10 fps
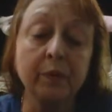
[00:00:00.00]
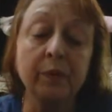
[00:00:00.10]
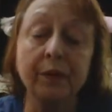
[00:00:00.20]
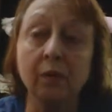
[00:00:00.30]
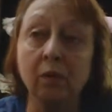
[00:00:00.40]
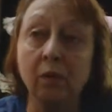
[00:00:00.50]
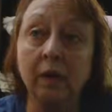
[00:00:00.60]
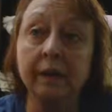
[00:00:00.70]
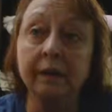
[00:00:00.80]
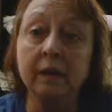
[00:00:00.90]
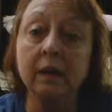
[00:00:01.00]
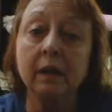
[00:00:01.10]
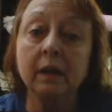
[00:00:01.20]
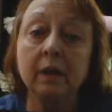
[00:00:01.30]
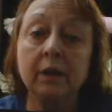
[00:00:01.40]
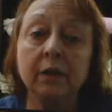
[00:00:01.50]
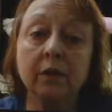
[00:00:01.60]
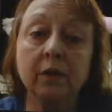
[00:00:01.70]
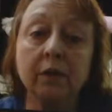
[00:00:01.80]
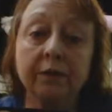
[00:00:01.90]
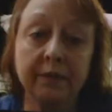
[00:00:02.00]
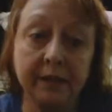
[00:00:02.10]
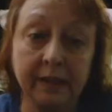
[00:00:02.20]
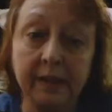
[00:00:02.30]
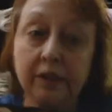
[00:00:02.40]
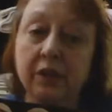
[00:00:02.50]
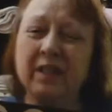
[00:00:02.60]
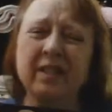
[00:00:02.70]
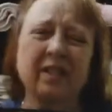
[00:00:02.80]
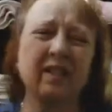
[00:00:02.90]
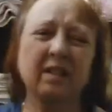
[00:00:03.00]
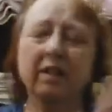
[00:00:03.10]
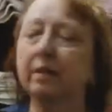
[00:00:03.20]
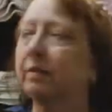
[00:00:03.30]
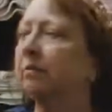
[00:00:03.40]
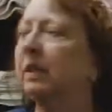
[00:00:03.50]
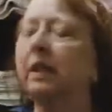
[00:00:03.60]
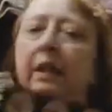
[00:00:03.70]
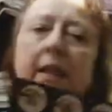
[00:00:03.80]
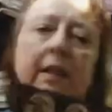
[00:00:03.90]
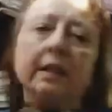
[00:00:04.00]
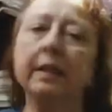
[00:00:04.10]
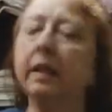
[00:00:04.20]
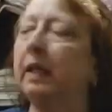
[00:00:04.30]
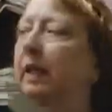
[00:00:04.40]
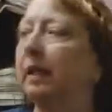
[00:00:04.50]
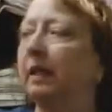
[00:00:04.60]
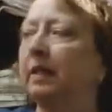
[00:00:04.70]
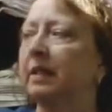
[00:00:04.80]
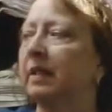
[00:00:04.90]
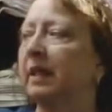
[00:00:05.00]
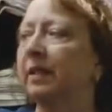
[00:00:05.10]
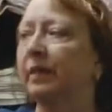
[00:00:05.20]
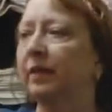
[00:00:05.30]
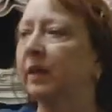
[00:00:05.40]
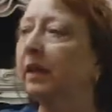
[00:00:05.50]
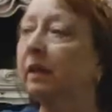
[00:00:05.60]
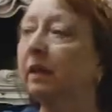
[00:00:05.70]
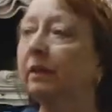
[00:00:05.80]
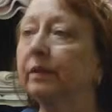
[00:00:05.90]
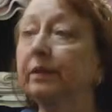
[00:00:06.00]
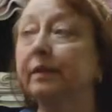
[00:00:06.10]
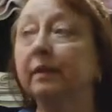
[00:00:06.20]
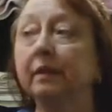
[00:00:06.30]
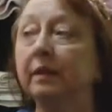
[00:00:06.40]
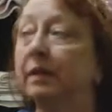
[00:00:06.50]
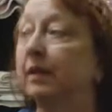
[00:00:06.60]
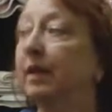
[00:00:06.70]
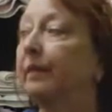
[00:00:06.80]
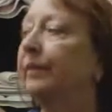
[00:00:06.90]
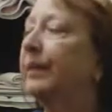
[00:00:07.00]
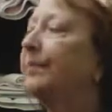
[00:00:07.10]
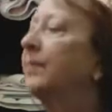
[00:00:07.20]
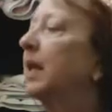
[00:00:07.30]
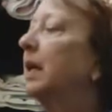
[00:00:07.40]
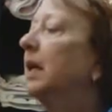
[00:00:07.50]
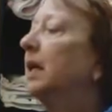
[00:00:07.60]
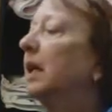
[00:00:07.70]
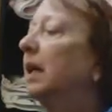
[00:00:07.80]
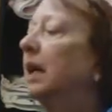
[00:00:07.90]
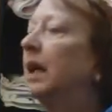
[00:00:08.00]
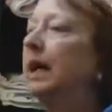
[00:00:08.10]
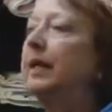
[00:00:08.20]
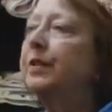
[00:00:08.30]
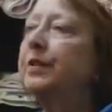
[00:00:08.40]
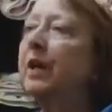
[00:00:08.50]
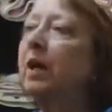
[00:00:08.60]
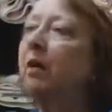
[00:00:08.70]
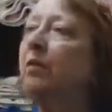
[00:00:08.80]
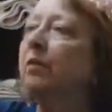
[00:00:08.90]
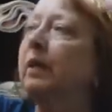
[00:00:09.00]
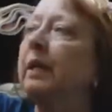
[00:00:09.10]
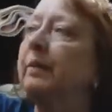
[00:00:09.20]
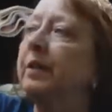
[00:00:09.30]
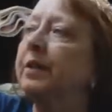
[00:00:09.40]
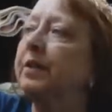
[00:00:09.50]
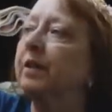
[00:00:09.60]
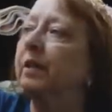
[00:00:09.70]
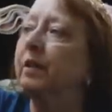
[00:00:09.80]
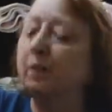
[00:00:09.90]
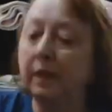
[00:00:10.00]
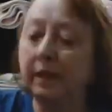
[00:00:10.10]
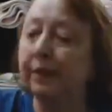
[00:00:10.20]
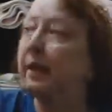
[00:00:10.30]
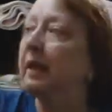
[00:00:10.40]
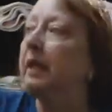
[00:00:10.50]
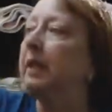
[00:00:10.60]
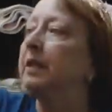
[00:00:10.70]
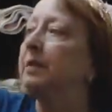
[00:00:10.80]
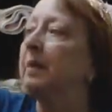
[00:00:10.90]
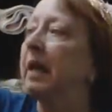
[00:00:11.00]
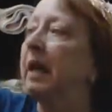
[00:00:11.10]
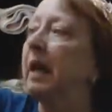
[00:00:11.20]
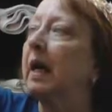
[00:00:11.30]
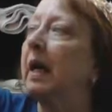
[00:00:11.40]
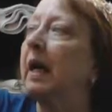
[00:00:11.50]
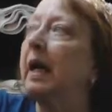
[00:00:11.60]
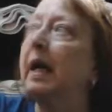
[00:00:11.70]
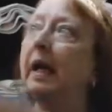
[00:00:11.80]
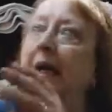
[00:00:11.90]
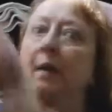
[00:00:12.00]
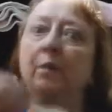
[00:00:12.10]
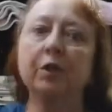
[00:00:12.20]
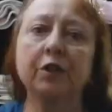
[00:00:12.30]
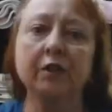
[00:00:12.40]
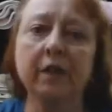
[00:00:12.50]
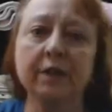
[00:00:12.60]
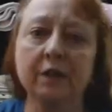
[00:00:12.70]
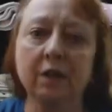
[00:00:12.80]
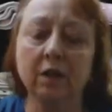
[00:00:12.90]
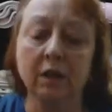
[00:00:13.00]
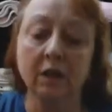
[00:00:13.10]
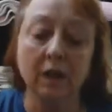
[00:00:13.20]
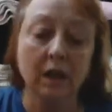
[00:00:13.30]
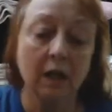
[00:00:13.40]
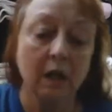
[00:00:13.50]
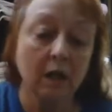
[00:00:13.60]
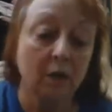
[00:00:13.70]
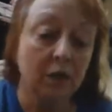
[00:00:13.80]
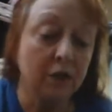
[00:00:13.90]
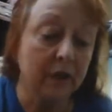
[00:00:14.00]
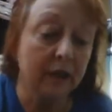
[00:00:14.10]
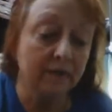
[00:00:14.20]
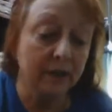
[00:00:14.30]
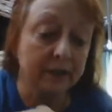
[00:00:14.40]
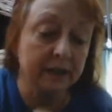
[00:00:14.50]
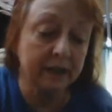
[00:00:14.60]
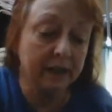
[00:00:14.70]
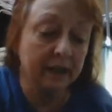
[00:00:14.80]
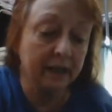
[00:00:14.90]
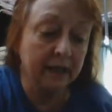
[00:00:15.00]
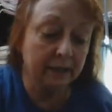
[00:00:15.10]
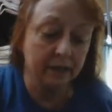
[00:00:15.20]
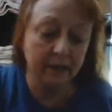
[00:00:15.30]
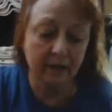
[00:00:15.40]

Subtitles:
put on your 3D lashes. And it's really easy, and it's not difficult. It's a lot of fun. All right, so what I'm going to start with is my moisturizer, which I have not done yet.